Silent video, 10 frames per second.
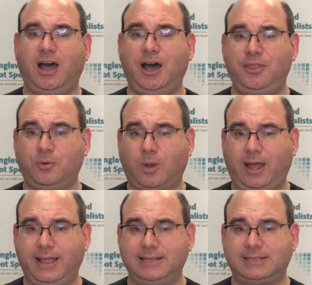
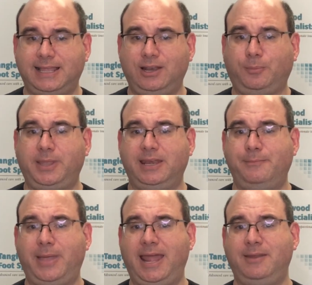Otherwise, it'll be an
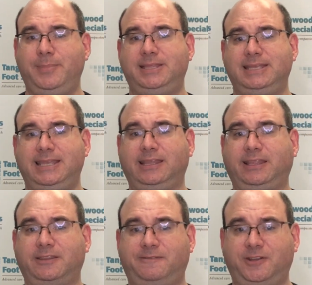impediment to
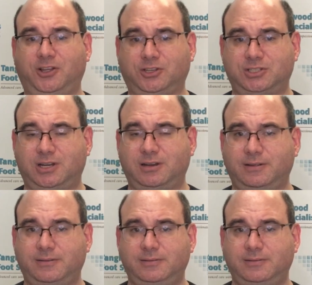healing the foot ulcer.